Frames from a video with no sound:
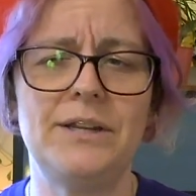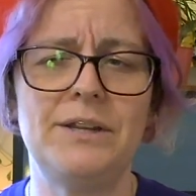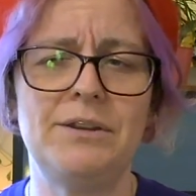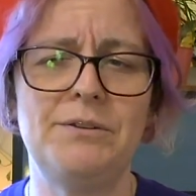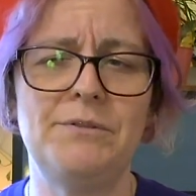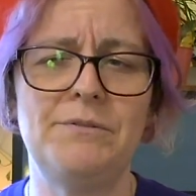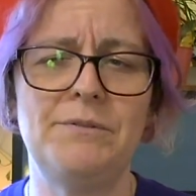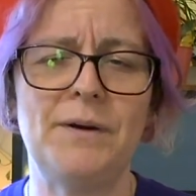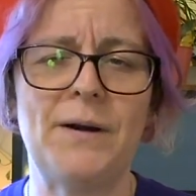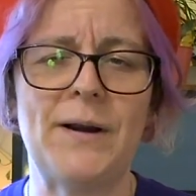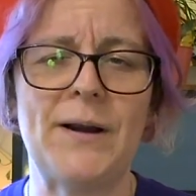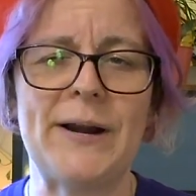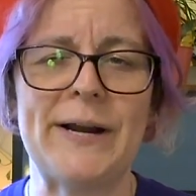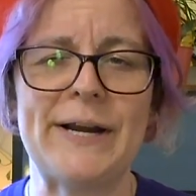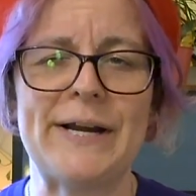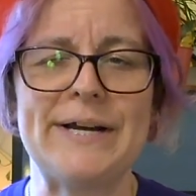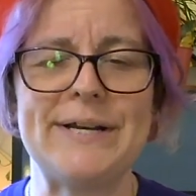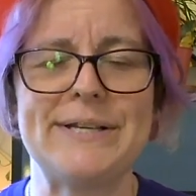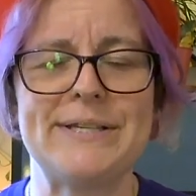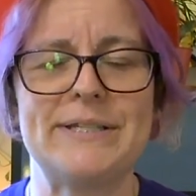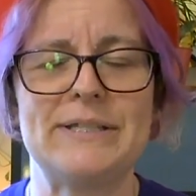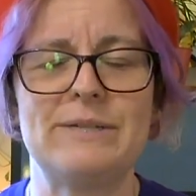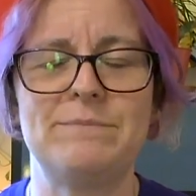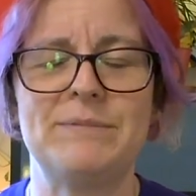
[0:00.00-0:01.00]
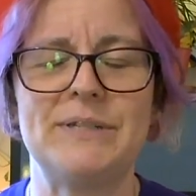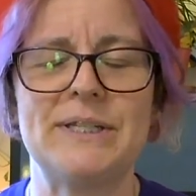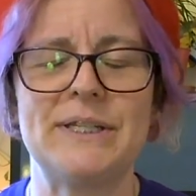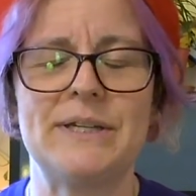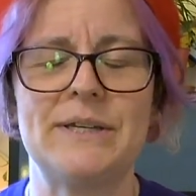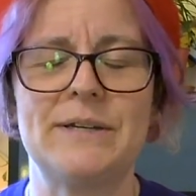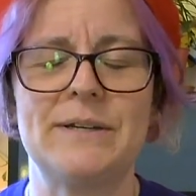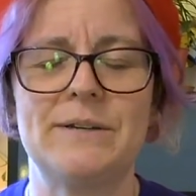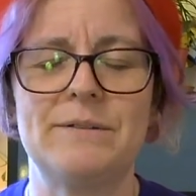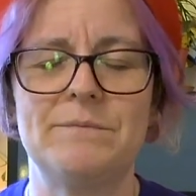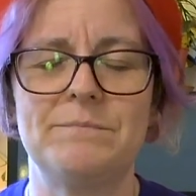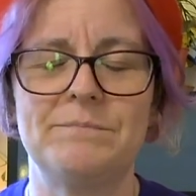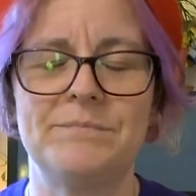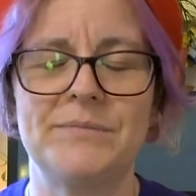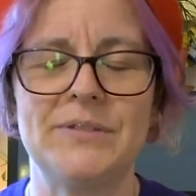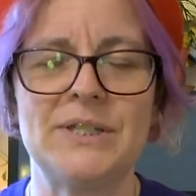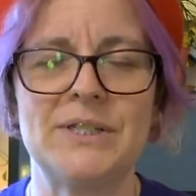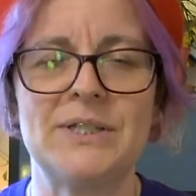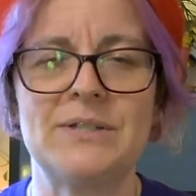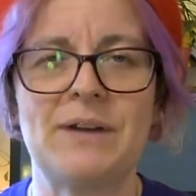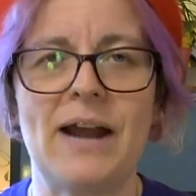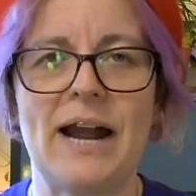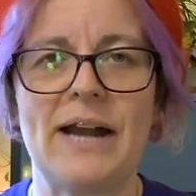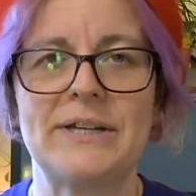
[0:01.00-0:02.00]
you are accustomed to
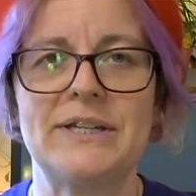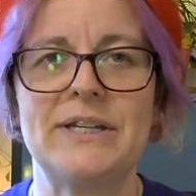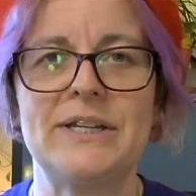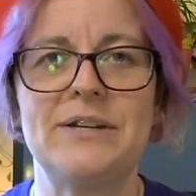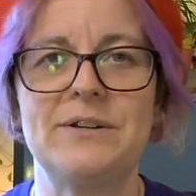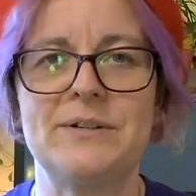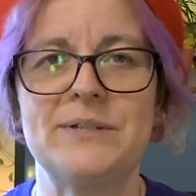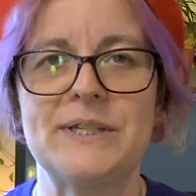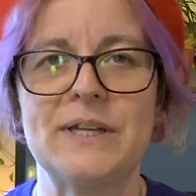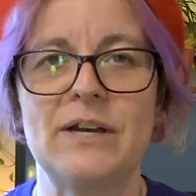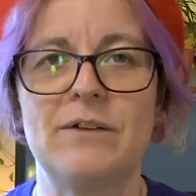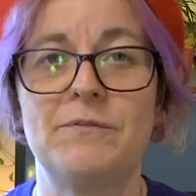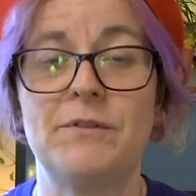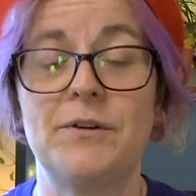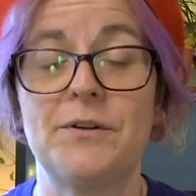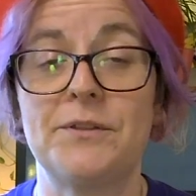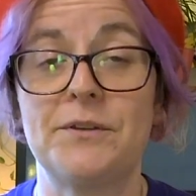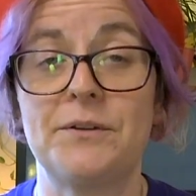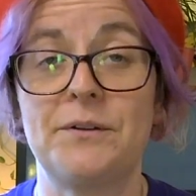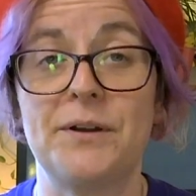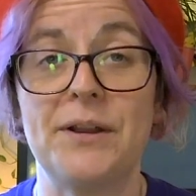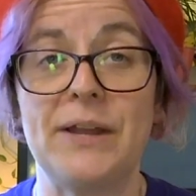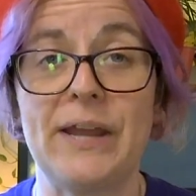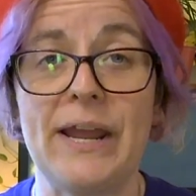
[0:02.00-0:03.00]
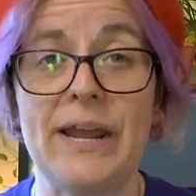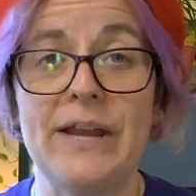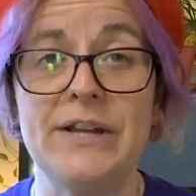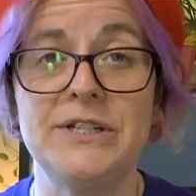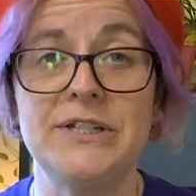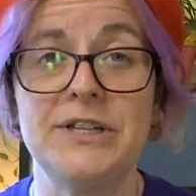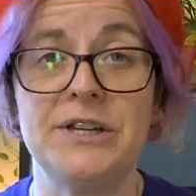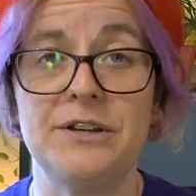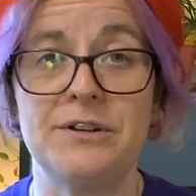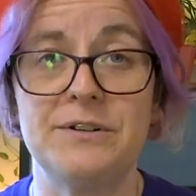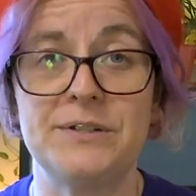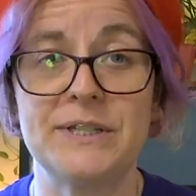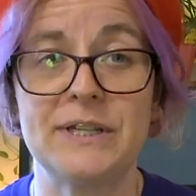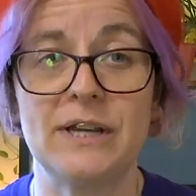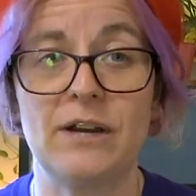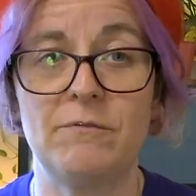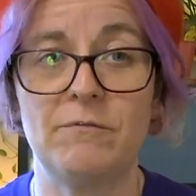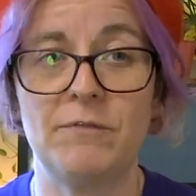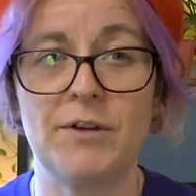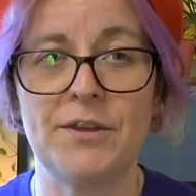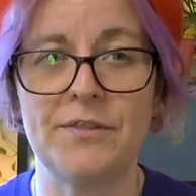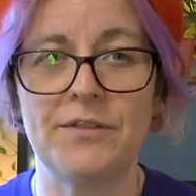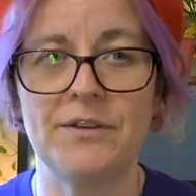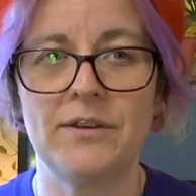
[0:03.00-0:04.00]
distracting yourself with or engaging
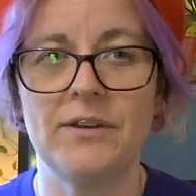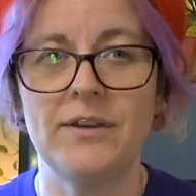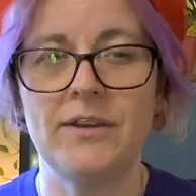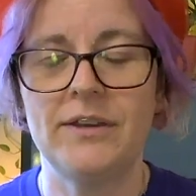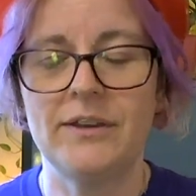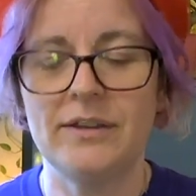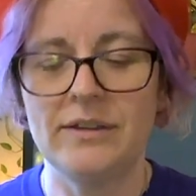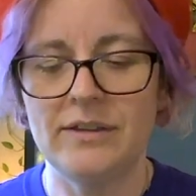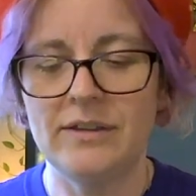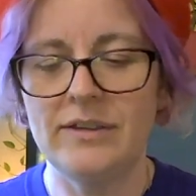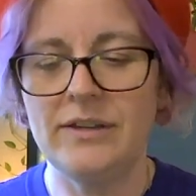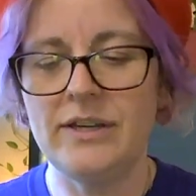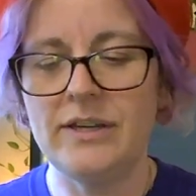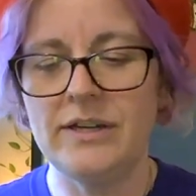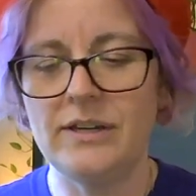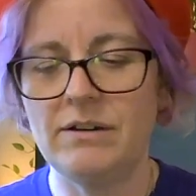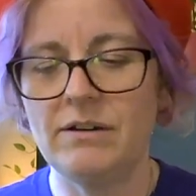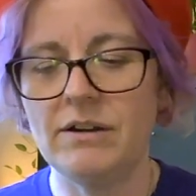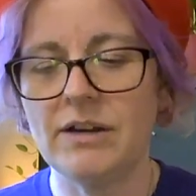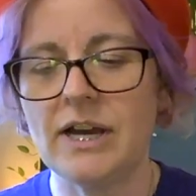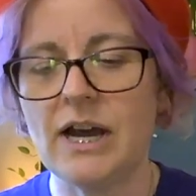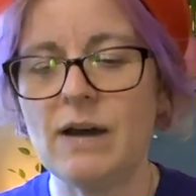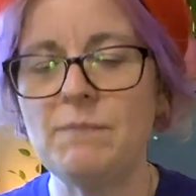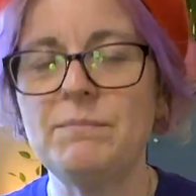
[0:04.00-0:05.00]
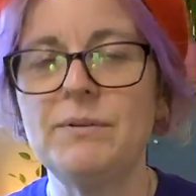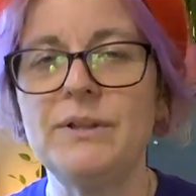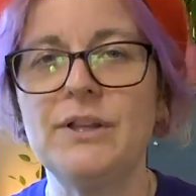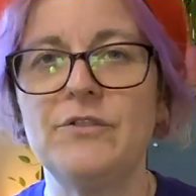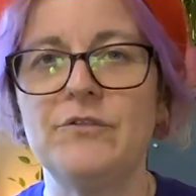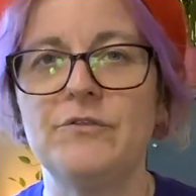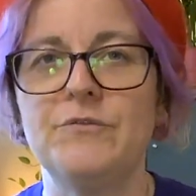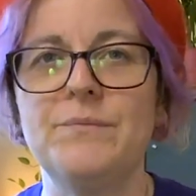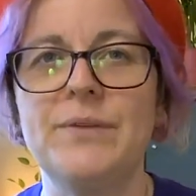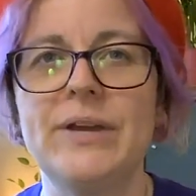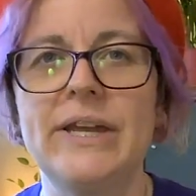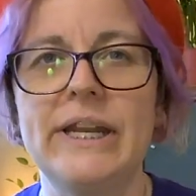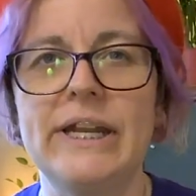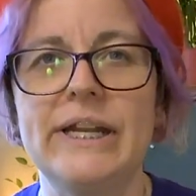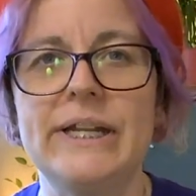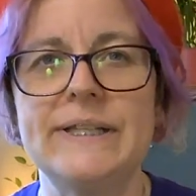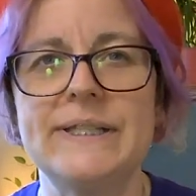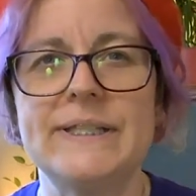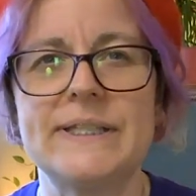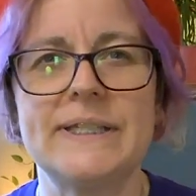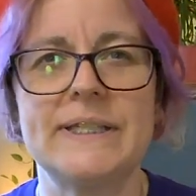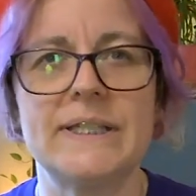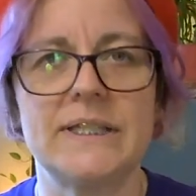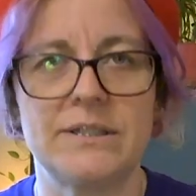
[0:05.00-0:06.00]
yourself with, you know, a couple of
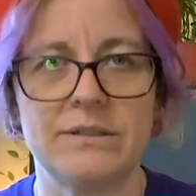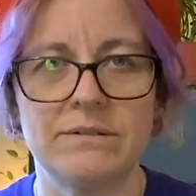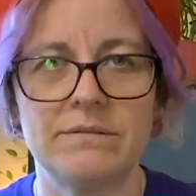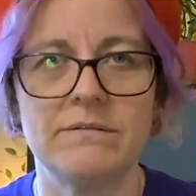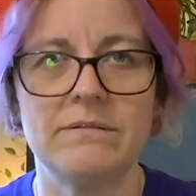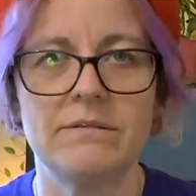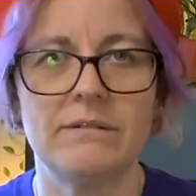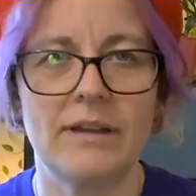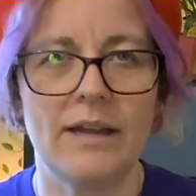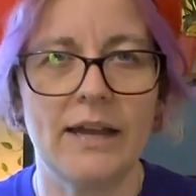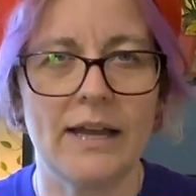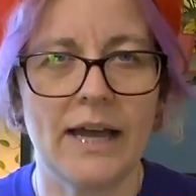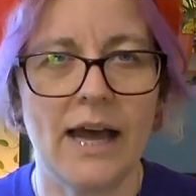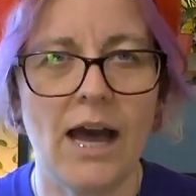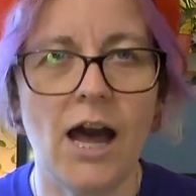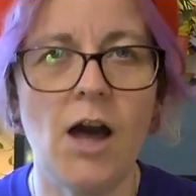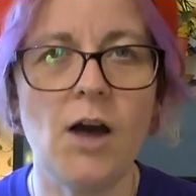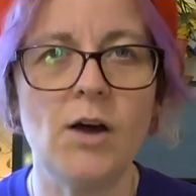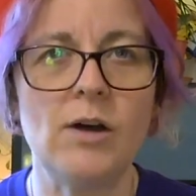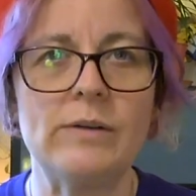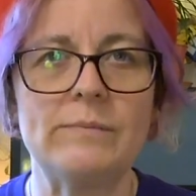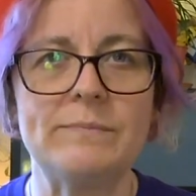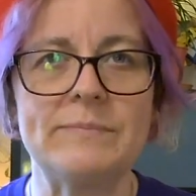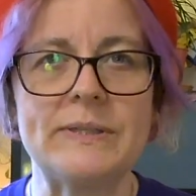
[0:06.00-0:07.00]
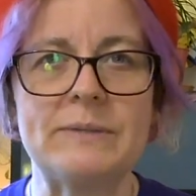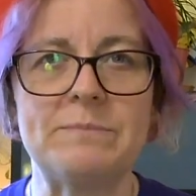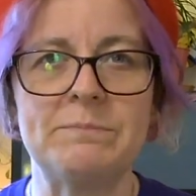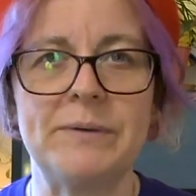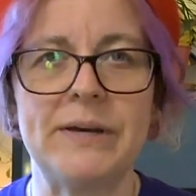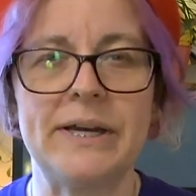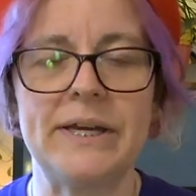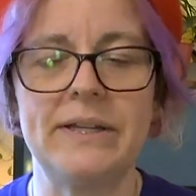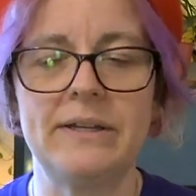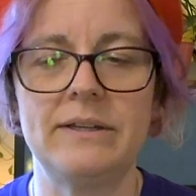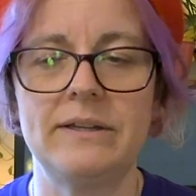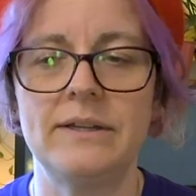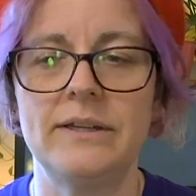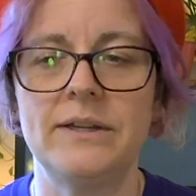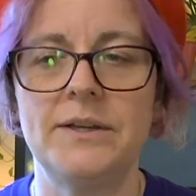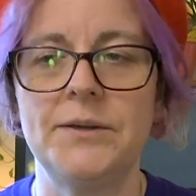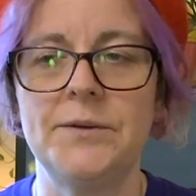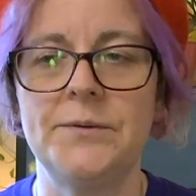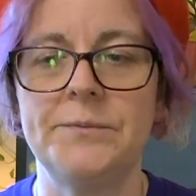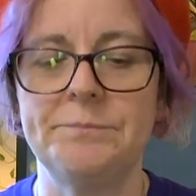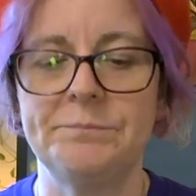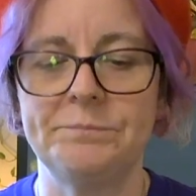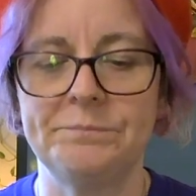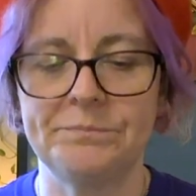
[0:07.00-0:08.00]
minutes helps, but
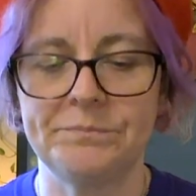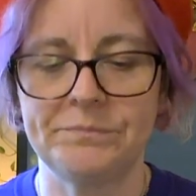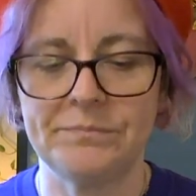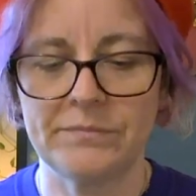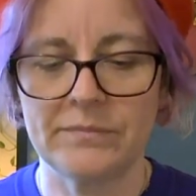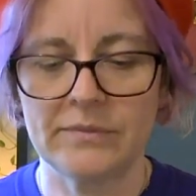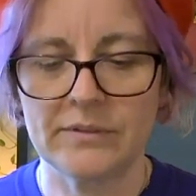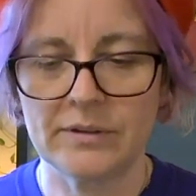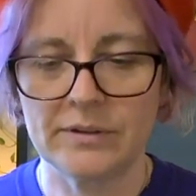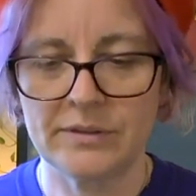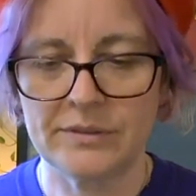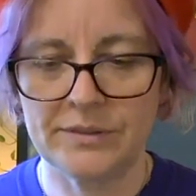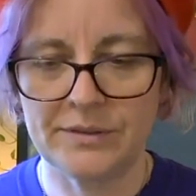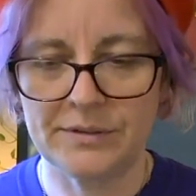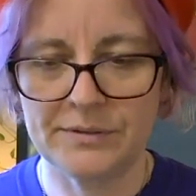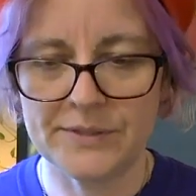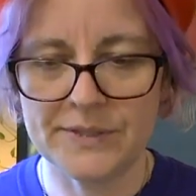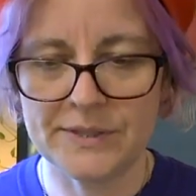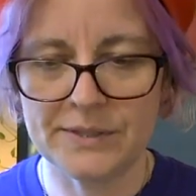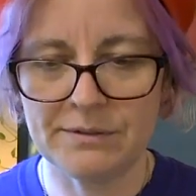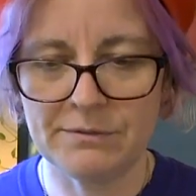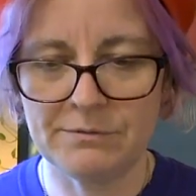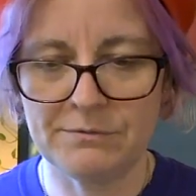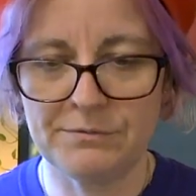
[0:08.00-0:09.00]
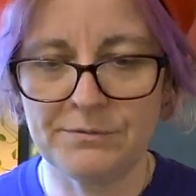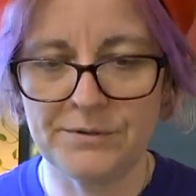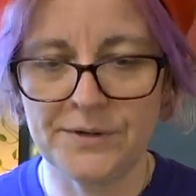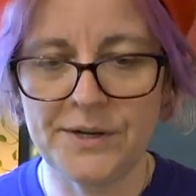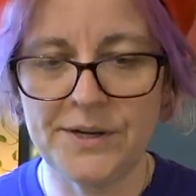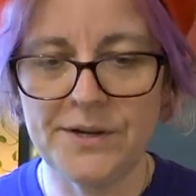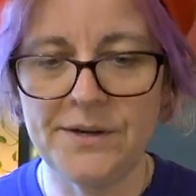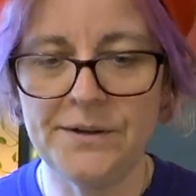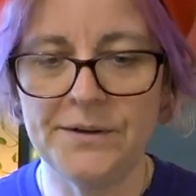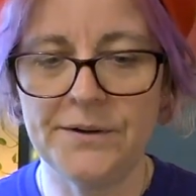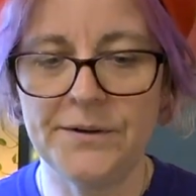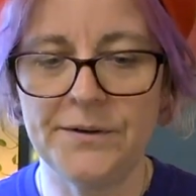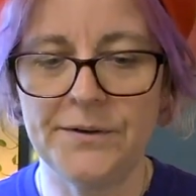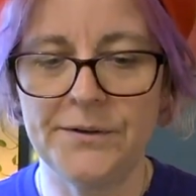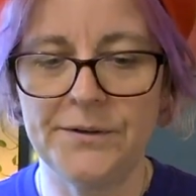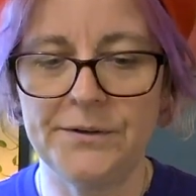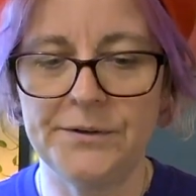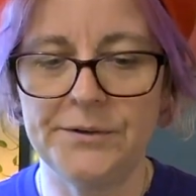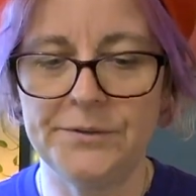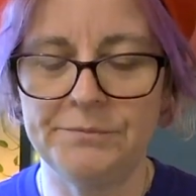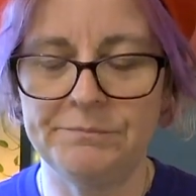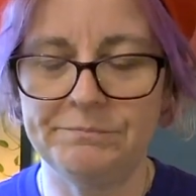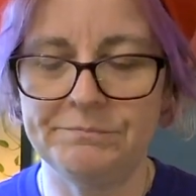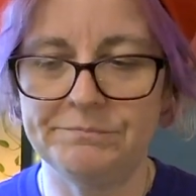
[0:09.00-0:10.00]
there's a
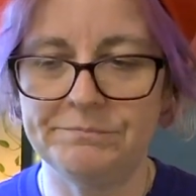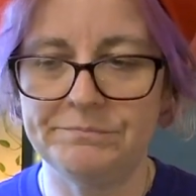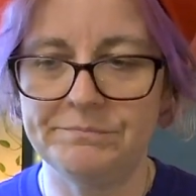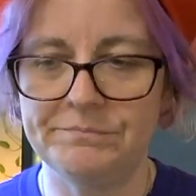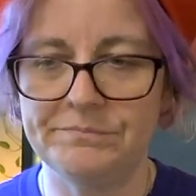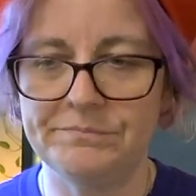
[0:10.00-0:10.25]
real